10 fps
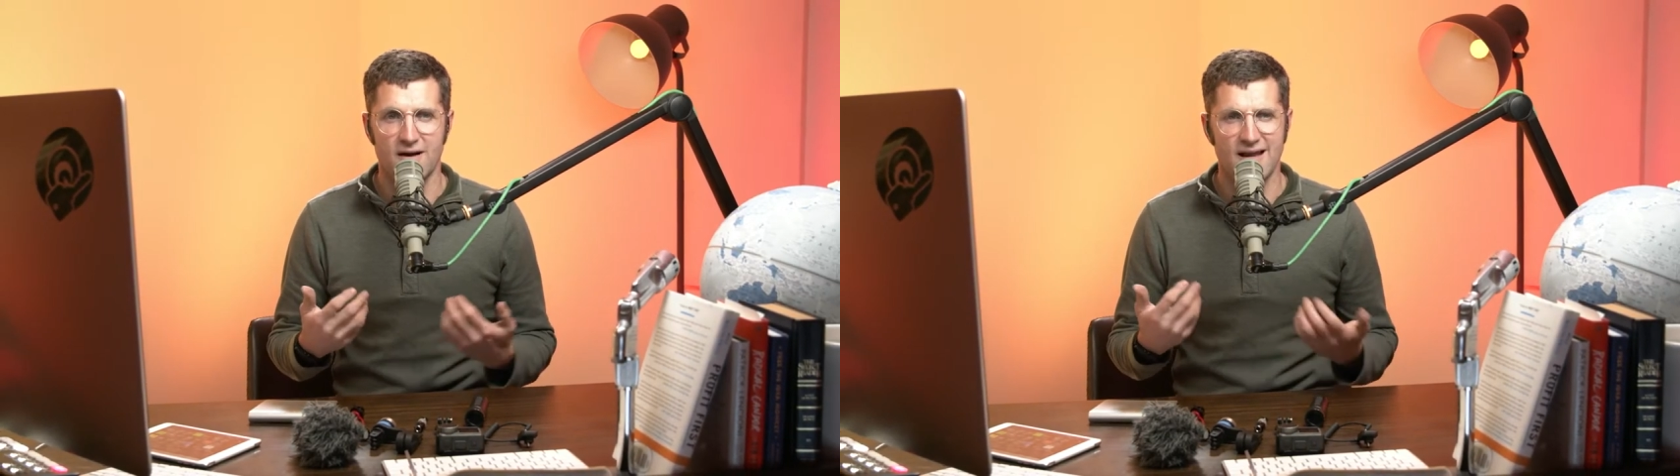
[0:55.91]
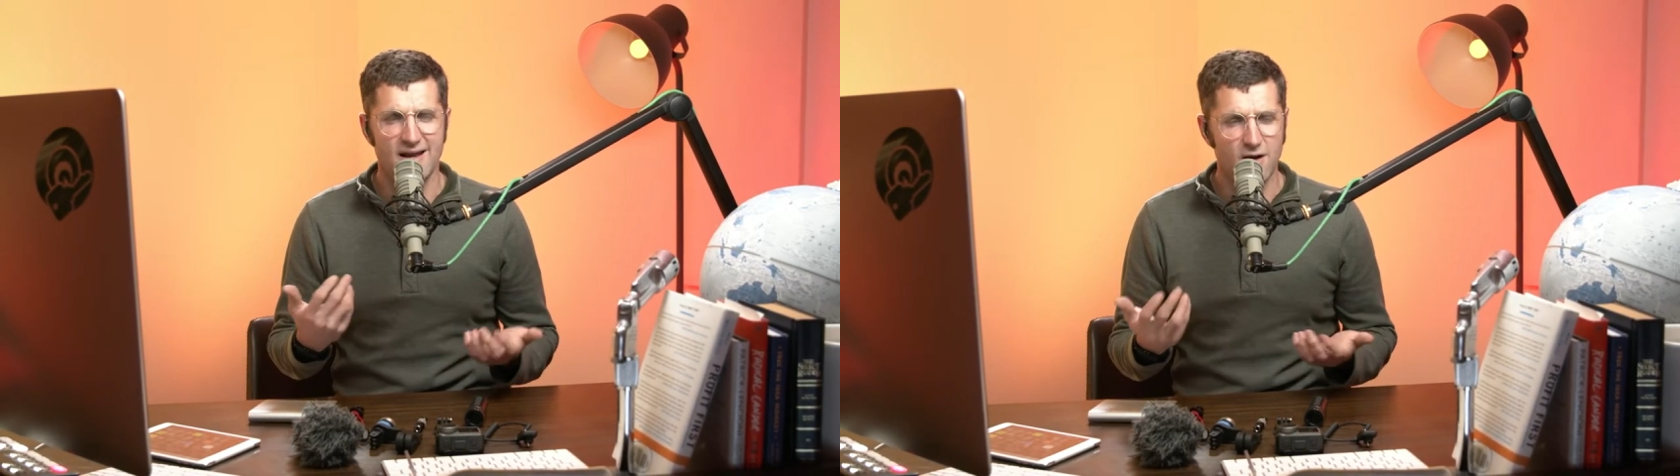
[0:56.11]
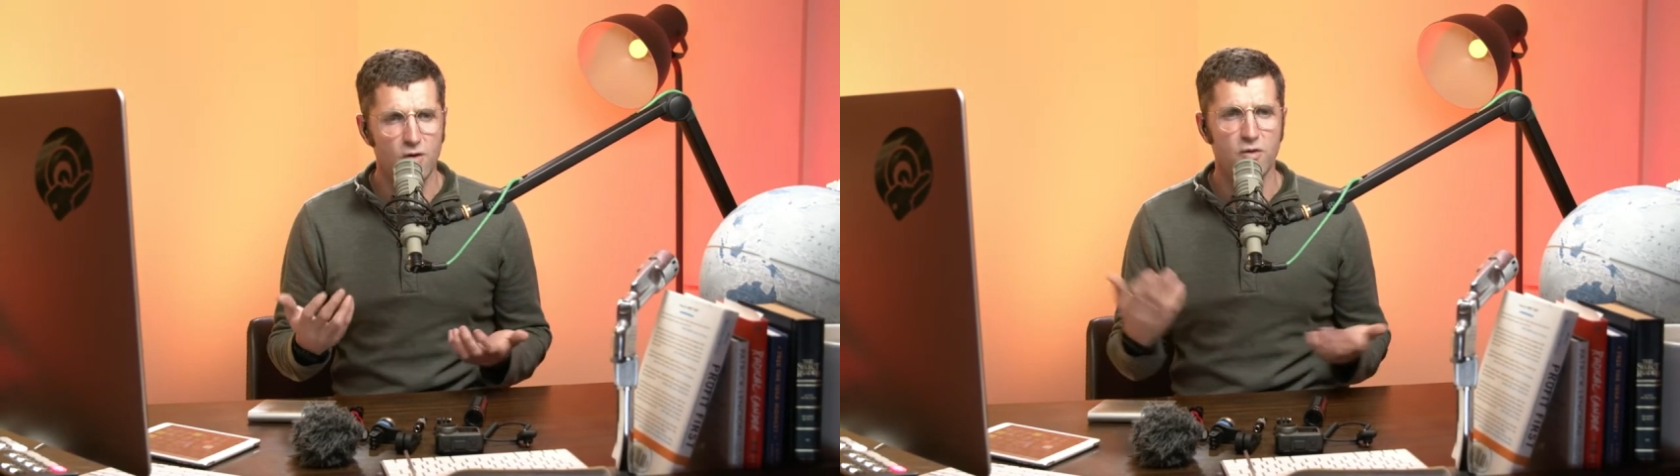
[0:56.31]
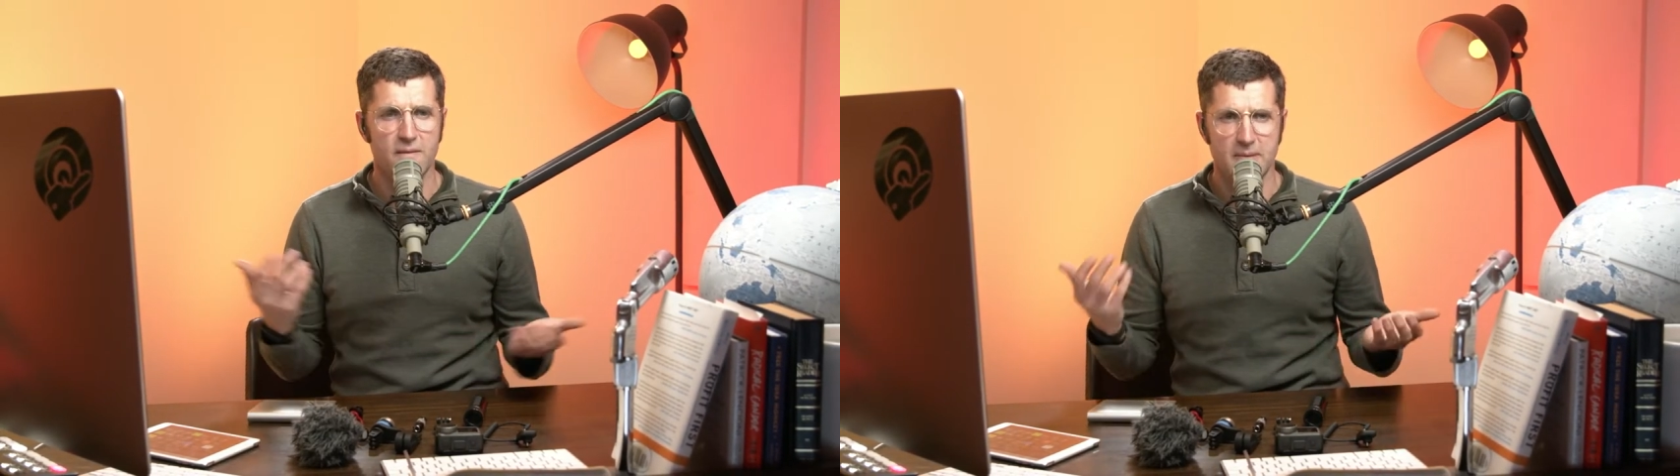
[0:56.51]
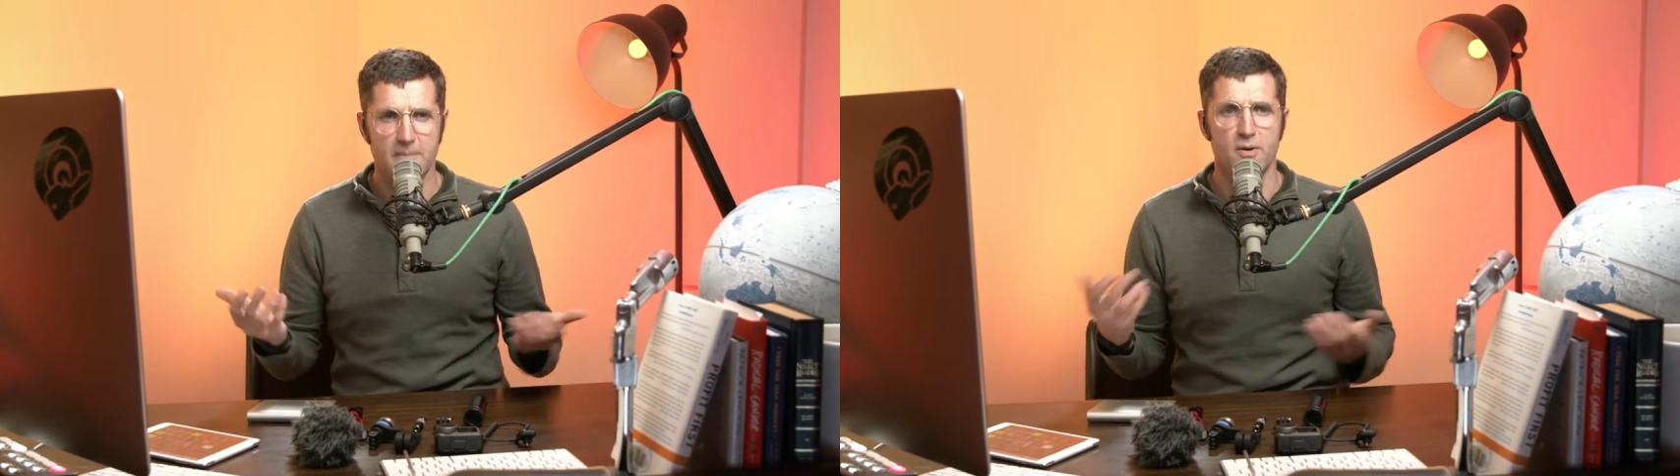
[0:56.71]
And I know
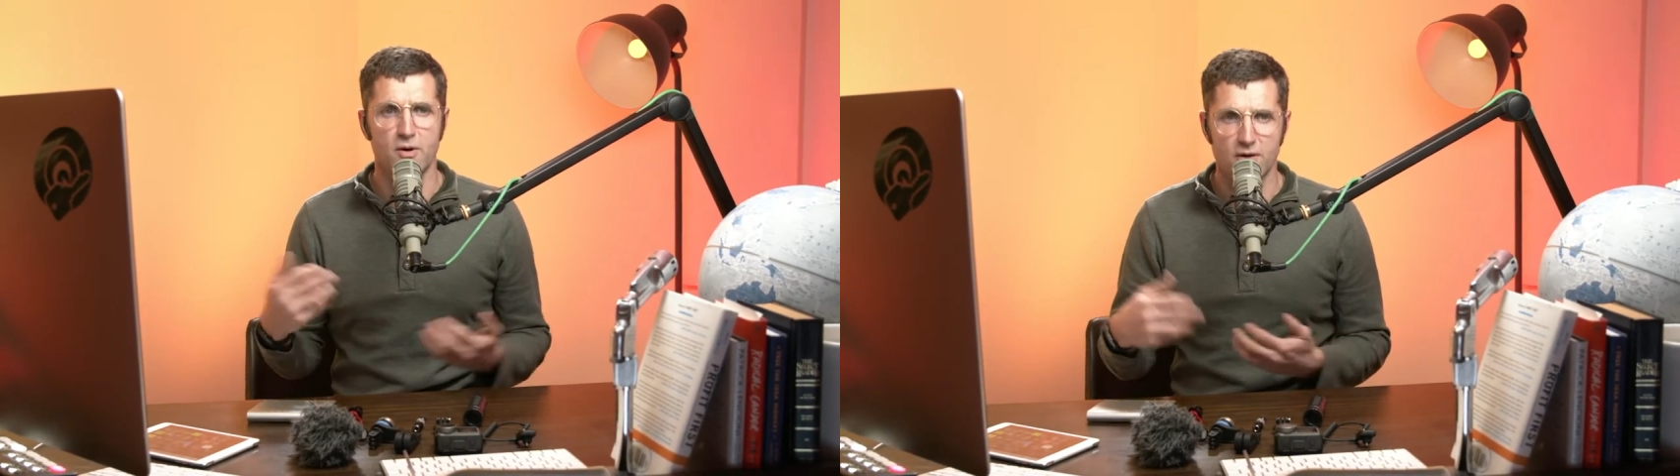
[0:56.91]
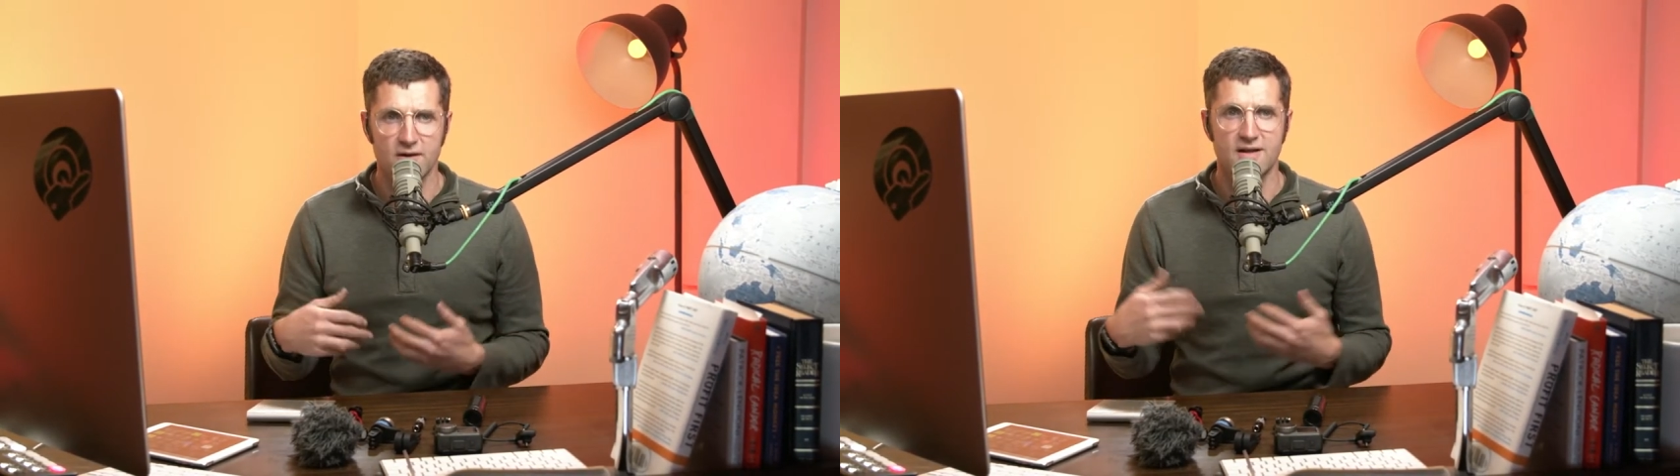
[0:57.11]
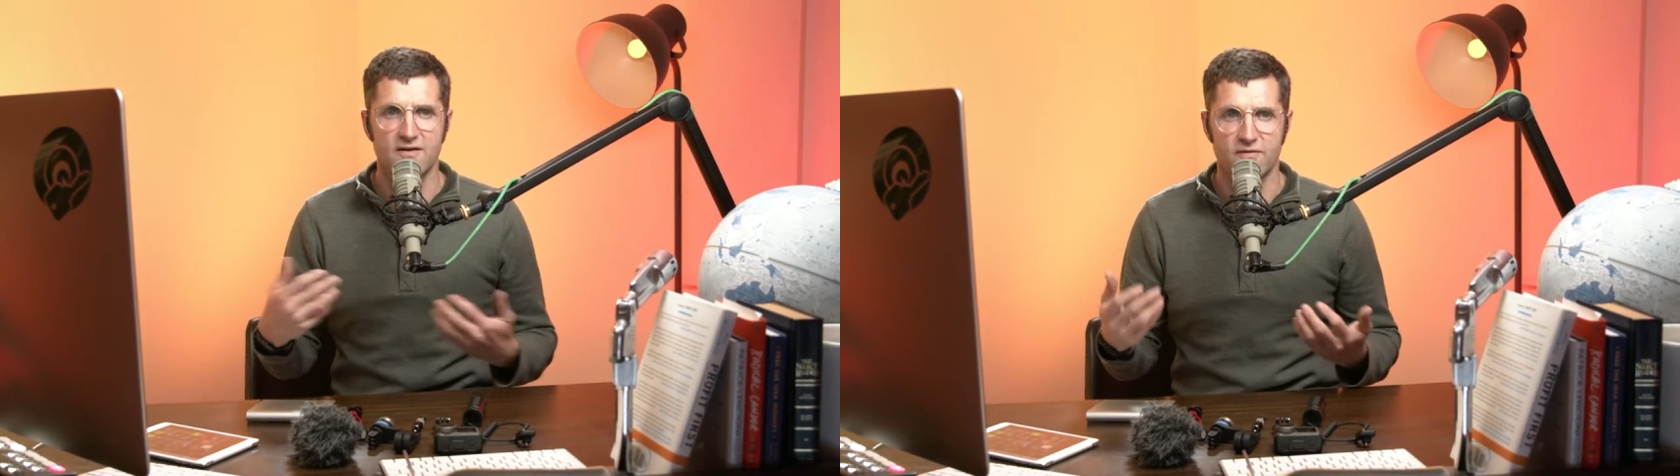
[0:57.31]
that people are looking